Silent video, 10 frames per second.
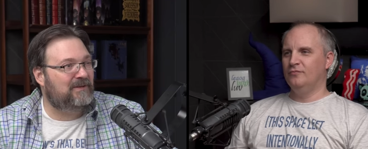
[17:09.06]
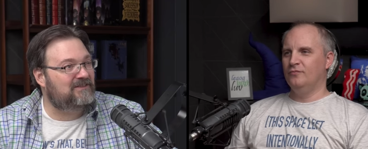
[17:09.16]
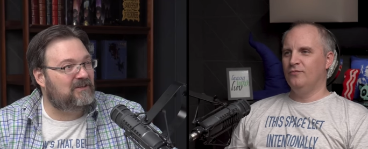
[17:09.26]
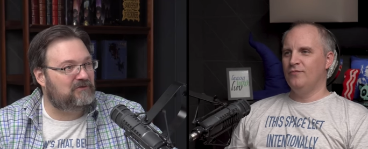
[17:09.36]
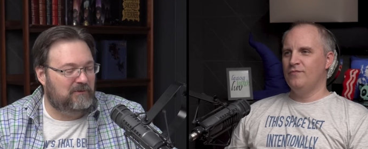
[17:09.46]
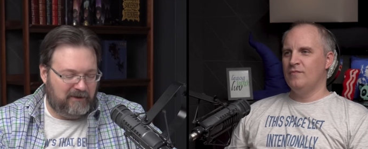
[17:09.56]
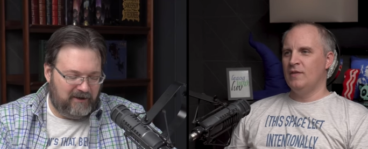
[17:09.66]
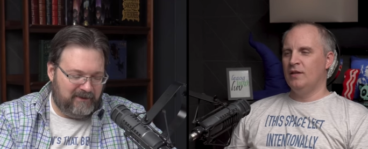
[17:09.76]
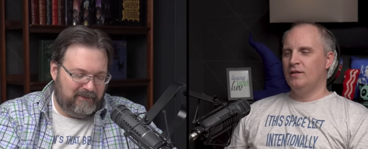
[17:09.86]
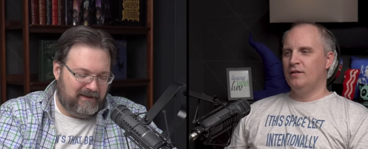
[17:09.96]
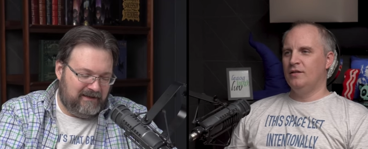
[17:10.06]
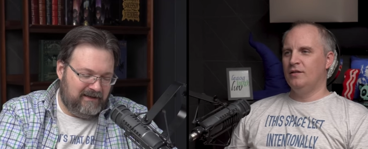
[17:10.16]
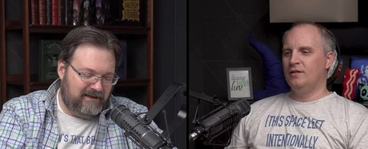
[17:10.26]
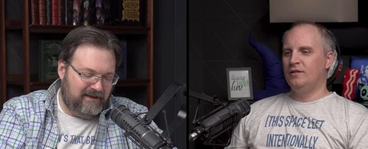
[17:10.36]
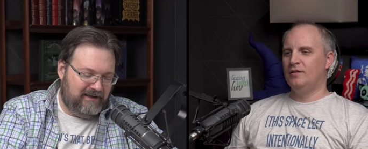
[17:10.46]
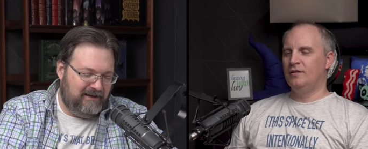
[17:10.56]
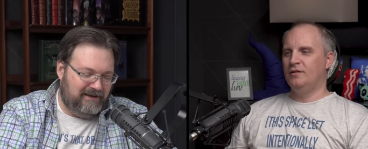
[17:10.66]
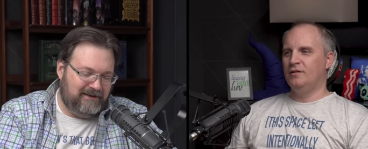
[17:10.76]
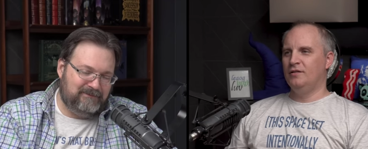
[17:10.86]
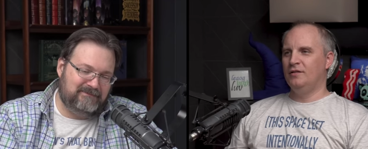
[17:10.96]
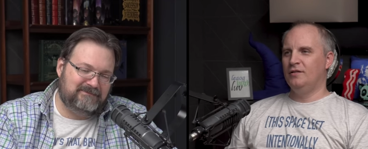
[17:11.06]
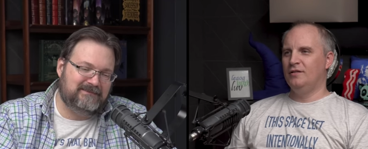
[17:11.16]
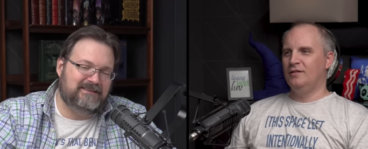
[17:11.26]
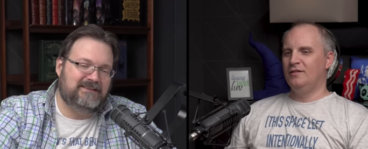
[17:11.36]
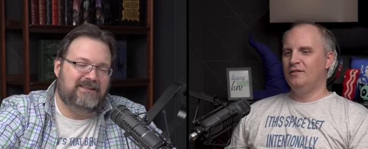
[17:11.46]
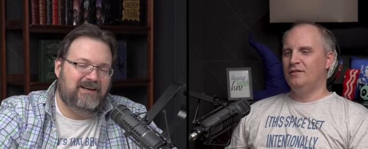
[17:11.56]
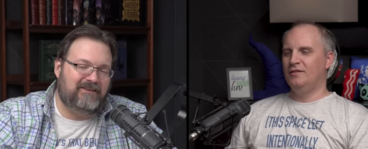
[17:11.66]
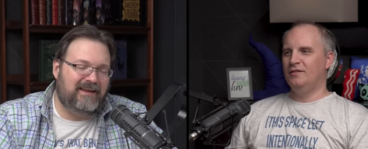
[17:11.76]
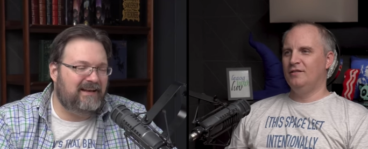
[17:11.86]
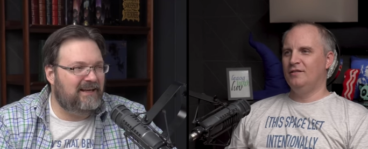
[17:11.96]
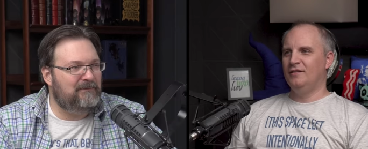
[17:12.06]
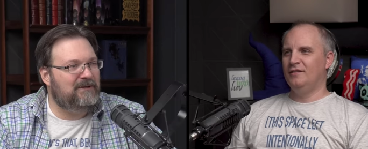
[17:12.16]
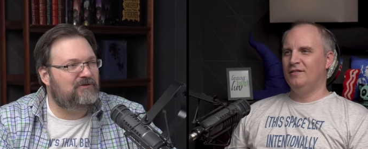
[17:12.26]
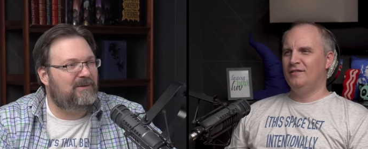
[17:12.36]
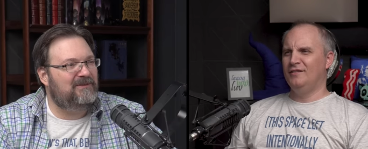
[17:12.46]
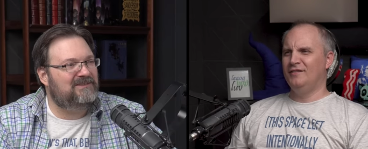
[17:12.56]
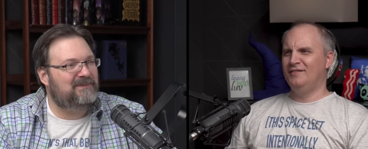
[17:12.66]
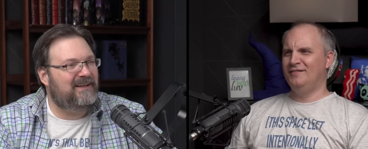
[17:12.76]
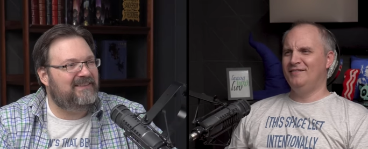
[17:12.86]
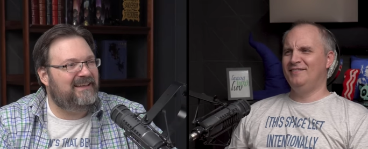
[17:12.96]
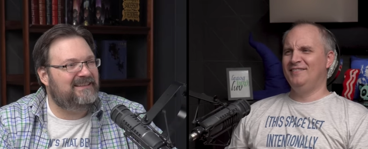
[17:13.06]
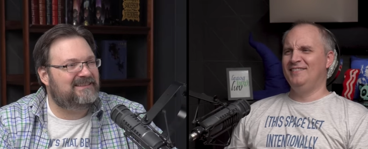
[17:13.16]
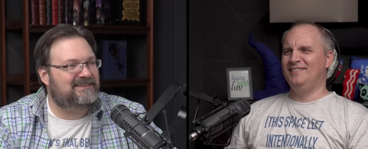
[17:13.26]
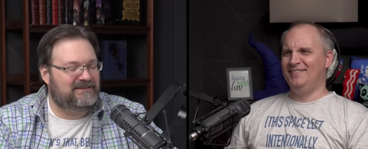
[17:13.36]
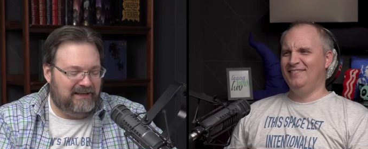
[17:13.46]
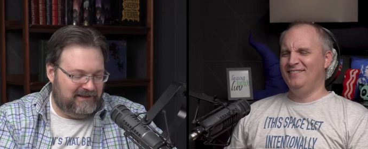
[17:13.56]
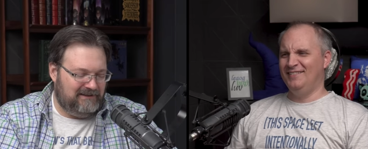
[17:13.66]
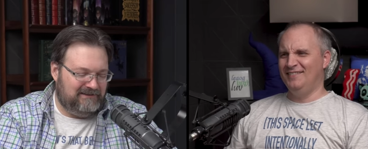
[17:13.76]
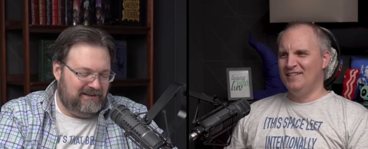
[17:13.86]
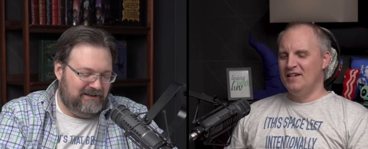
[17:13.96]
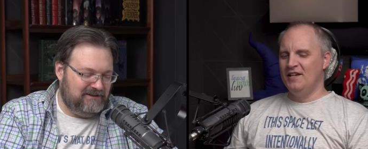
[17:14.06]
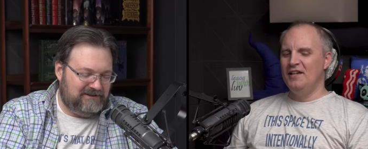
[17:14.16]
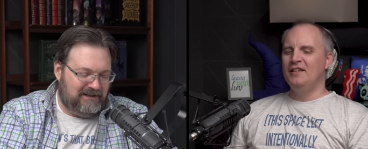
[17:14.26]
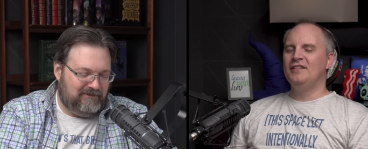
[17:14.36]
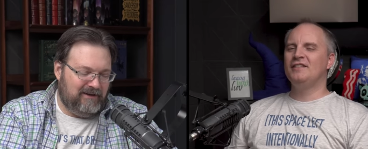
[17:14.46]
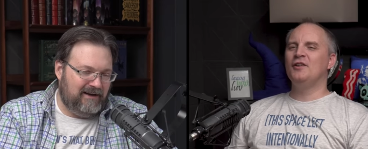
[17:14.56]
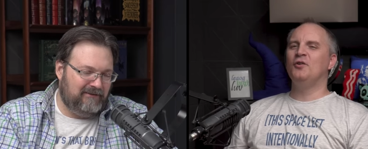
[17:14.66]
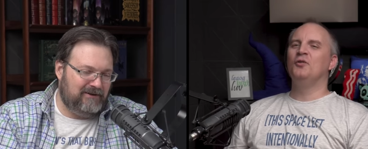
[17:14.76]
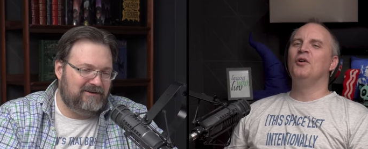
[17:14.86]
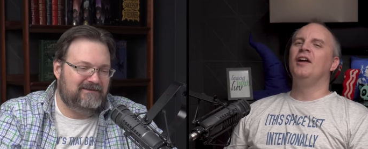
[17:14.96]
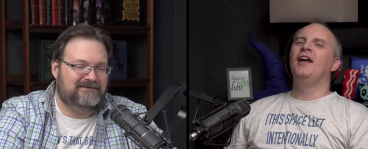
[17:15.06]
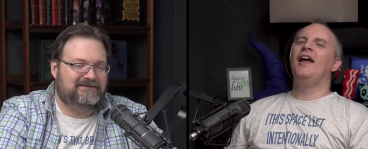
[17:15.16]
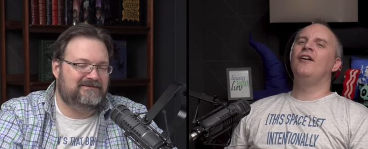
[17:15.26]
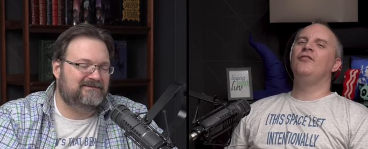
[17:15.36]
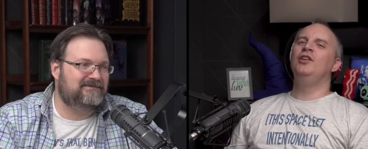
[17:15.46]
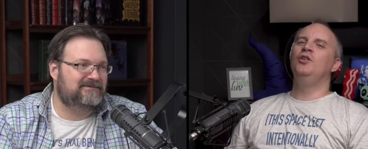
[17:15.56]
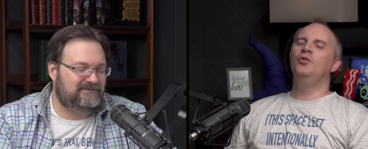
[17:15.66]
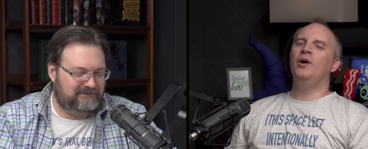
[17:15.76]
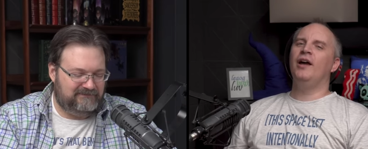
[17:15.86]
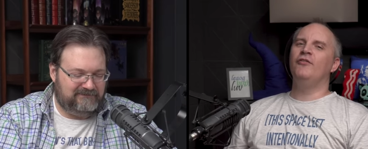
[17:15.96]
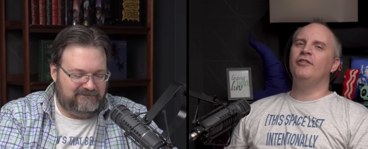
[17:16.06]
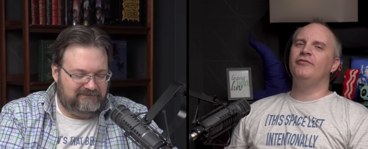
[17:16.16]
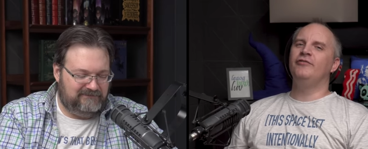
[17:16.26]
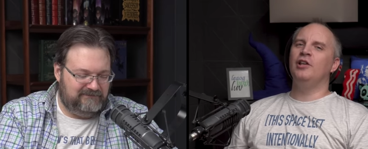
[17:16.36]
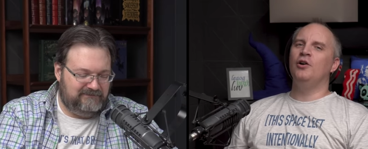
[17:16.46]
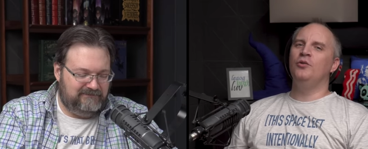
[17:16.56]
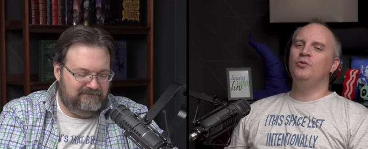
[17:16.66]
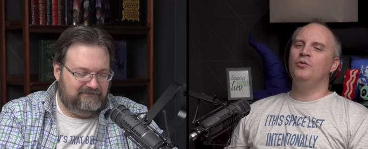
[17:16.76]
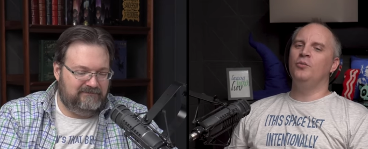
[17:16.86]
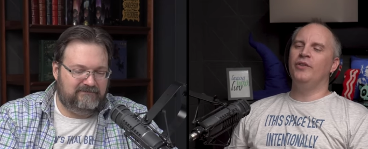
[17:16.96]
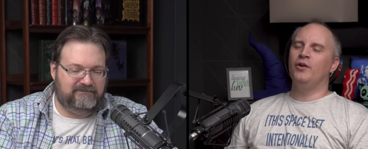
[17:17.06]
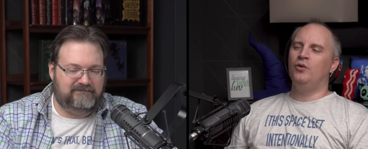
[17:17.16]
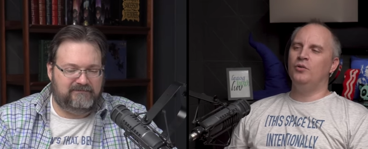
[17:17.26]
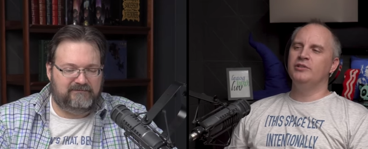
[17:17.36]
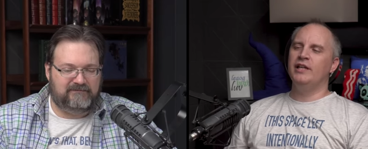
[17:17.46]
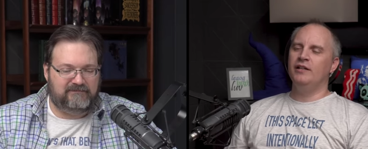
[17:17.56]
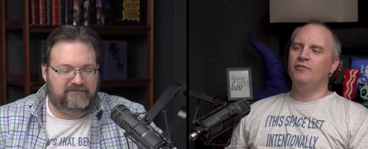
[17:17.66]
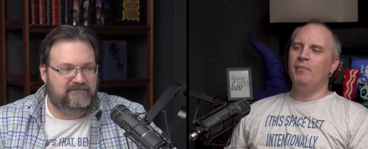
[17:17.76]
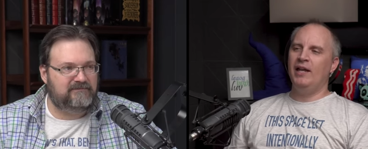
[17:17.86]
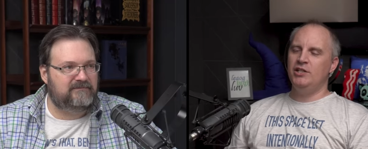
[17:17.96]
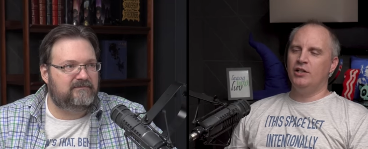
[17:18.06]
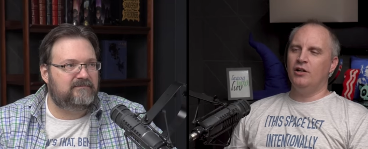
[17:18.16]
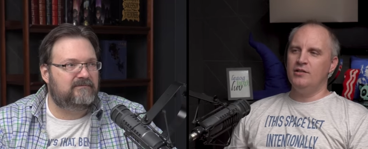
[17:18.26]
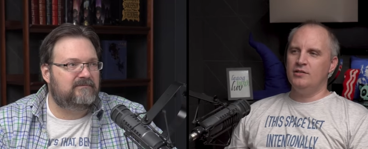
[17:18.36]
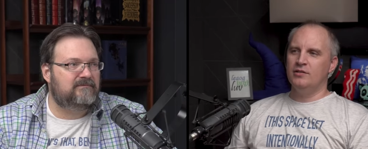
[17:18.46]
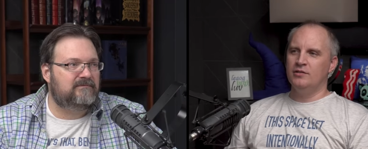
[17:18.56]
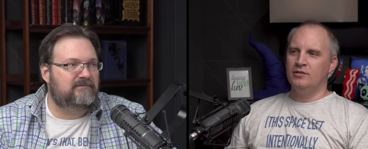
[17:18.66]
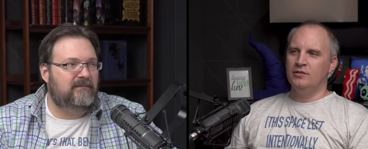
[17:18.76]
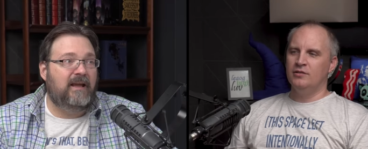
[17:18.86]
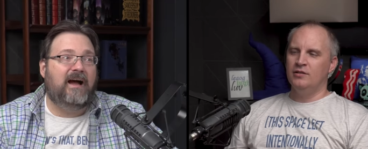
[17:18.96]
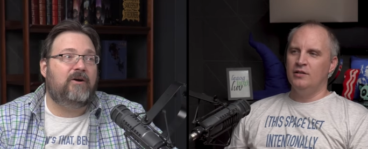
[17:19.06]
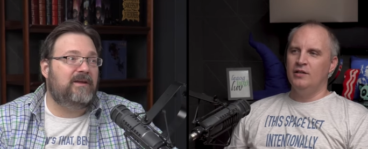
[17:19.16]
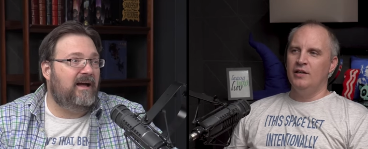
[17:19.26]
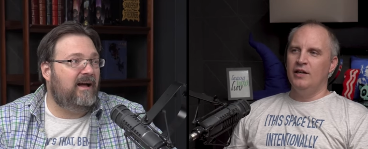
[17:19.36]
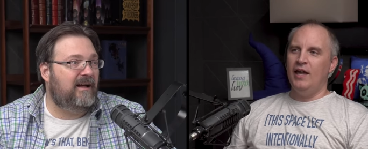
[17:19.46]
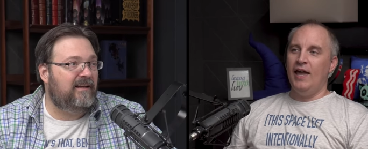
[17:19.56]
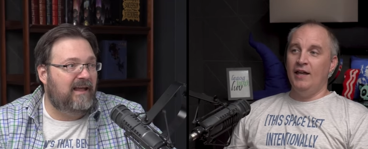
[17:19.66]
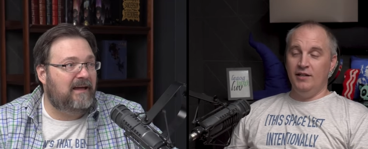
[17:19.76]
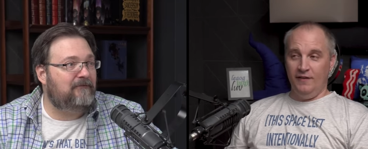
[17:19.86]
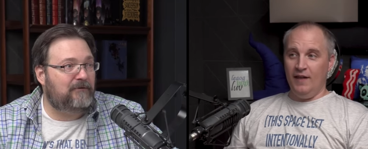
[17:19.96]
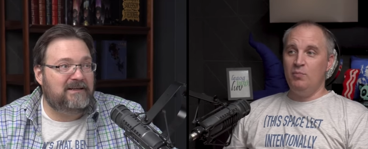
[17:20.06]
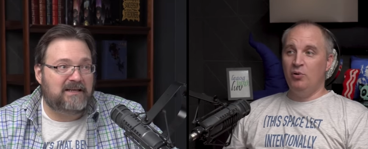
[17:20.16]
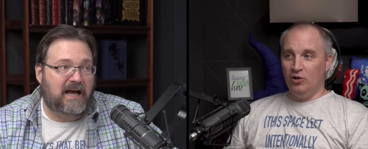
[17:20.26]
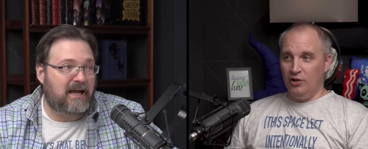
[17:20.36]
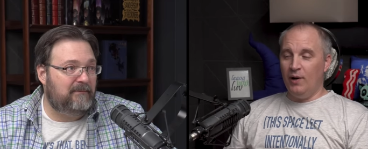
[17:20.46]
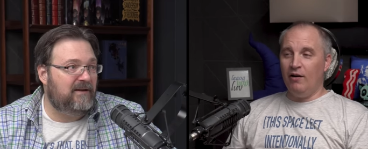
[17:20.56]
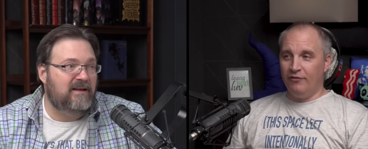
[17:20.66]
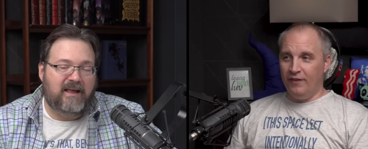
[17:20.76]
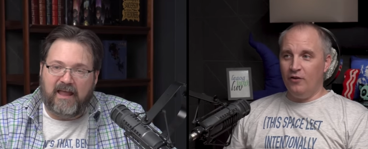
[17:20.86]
Speaker 1: but it's also a bomb. And I'm like, um, are they going to give me troubles about this? They didn't. They're just like, whatever.
Speaker 2: So, have you ever flown with a whole ton of magic cards?
Speaker 1: Yeah, oh yeah. And Every did they time. pull you out for